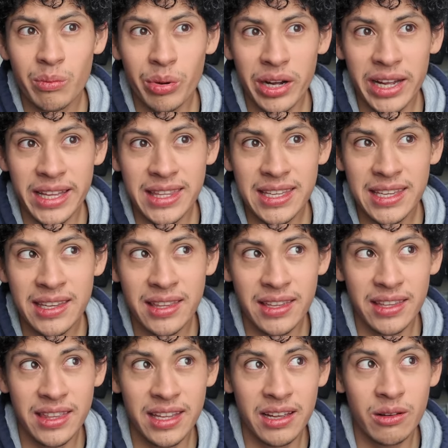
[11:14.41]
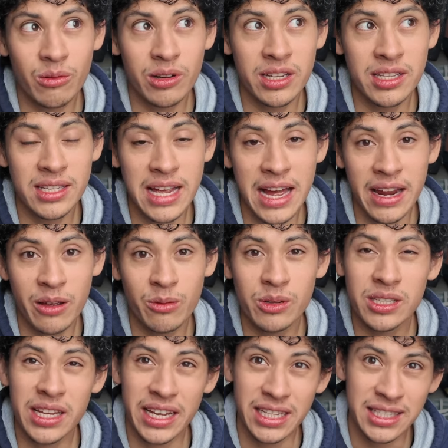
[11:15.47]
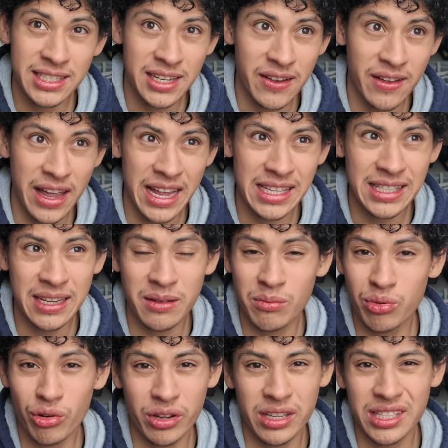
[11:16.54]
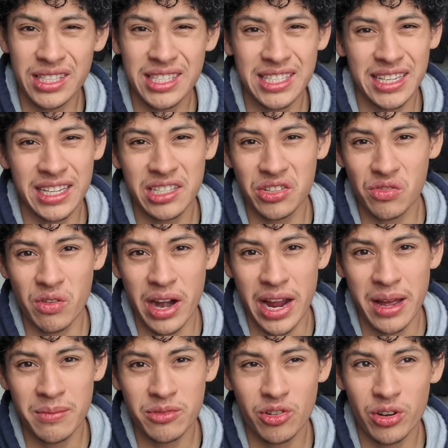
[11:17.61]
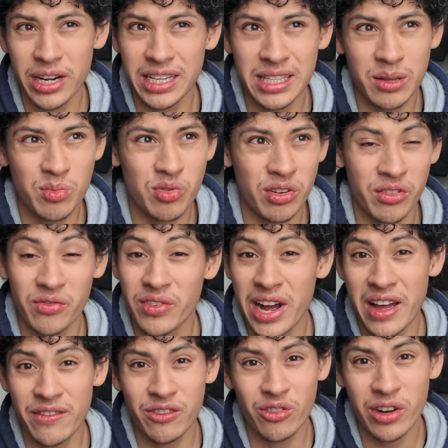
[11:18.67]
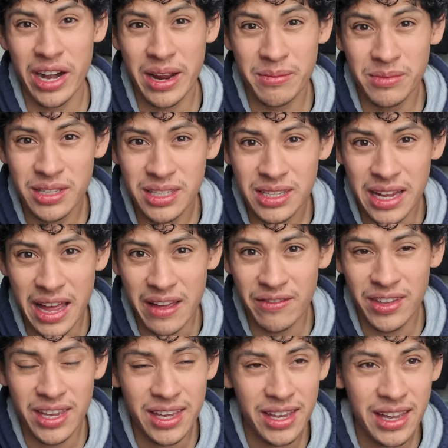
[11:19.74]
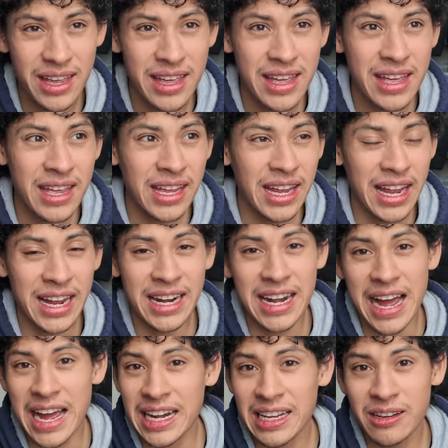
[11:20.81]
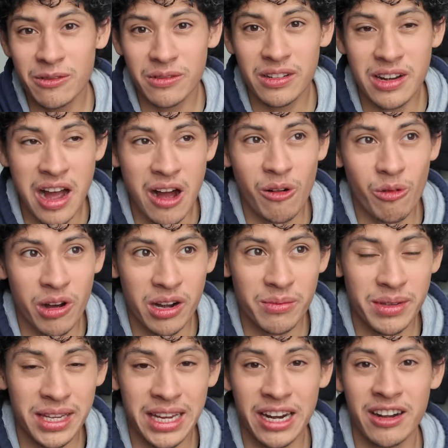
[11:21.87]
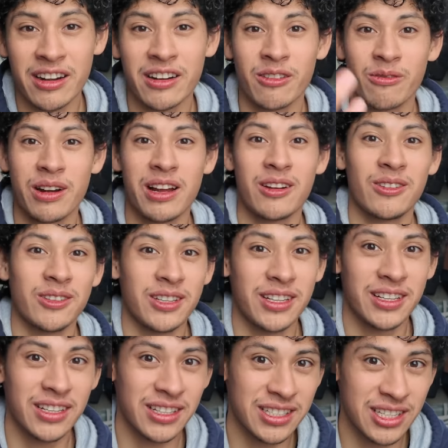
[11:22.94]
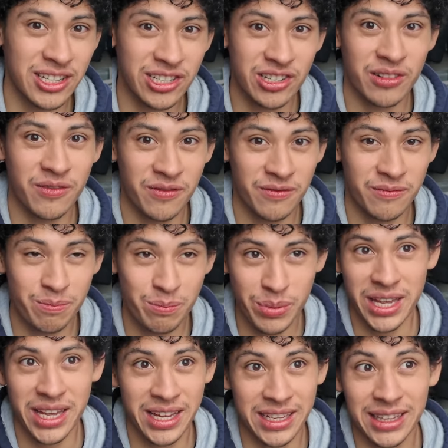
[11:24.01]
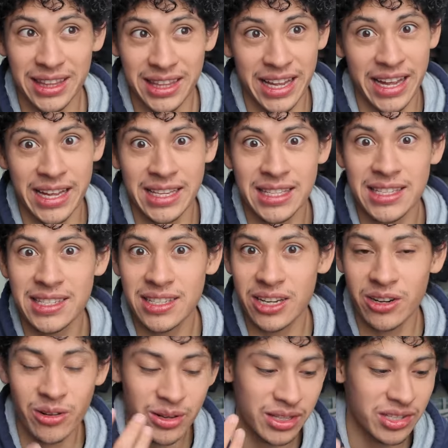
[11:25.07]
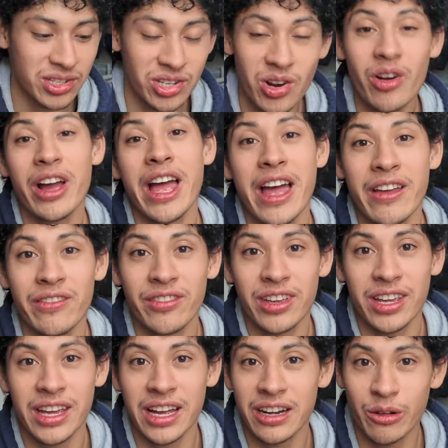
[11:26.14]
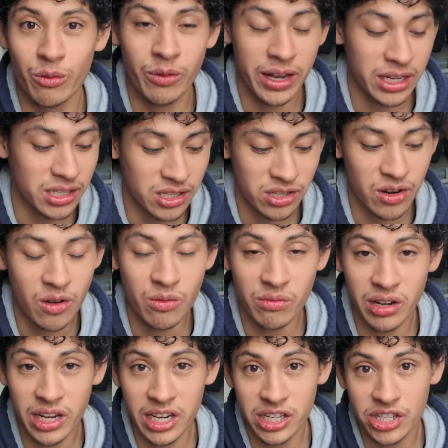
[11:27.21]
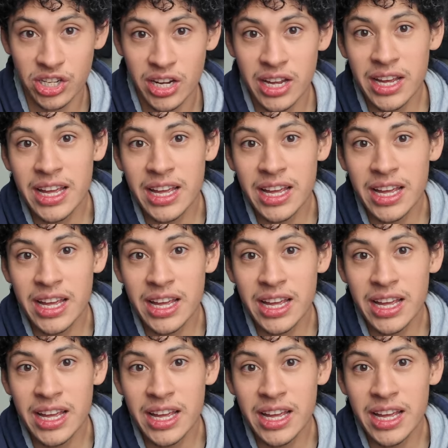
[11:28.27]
But the thing was that it was like 18.6 grams or 18.5 grams heavy, and I did not want to be carrying around such a big lens. You know, it's so heavy and it weighs so much,